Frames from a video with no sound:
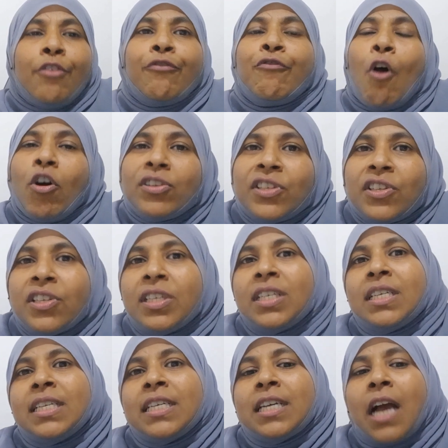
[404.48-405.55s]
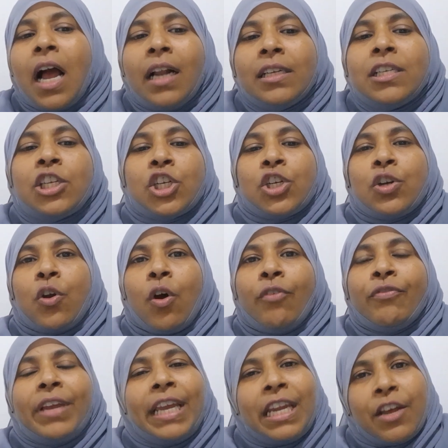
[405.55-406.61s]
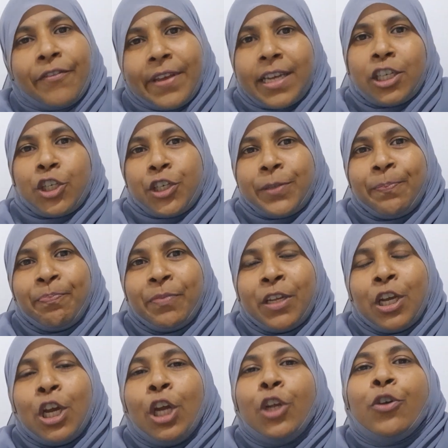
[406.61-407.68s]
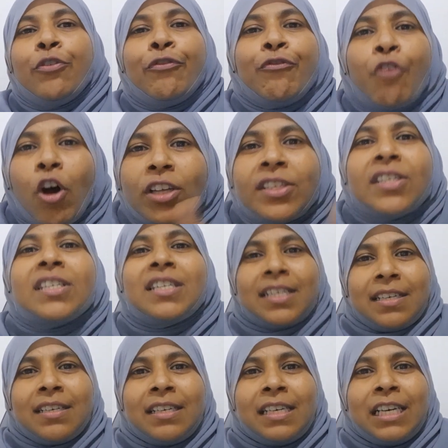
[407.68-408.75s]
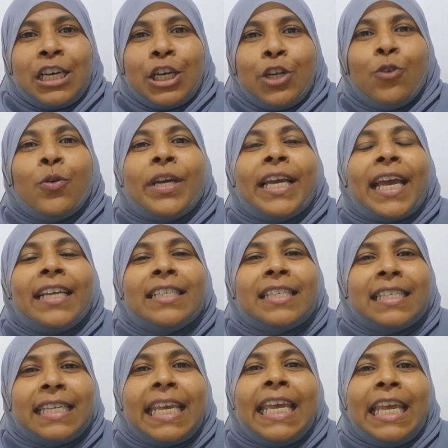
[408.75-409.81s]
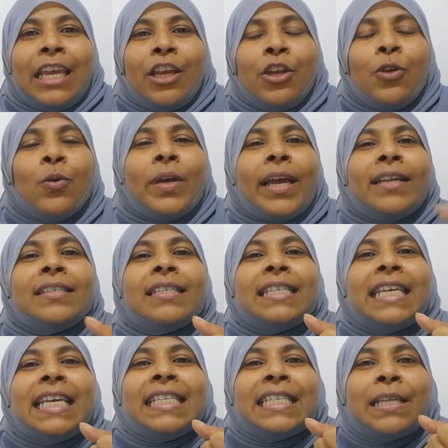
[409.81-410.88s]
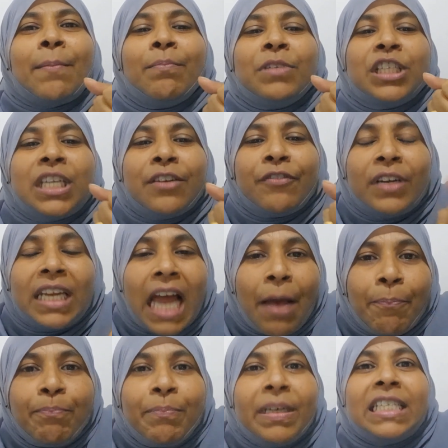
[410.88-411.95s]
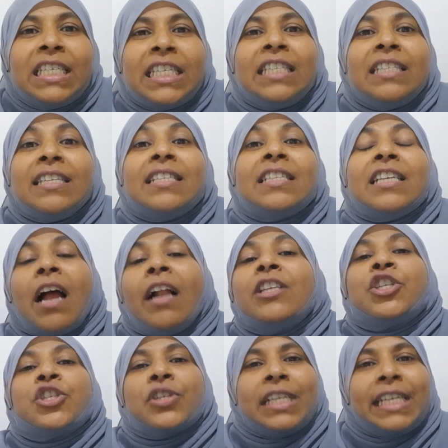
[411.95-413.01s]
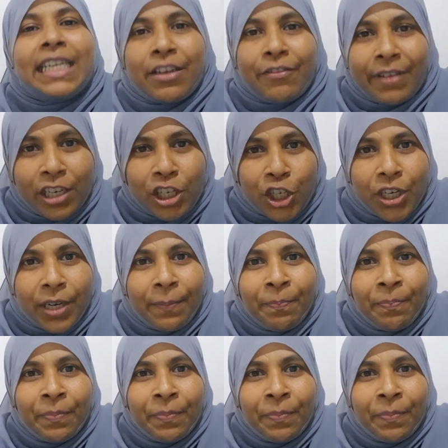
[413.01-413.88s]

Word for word: foster a culture of innovation. You foster, you can see, you can see some development in this cultural innovation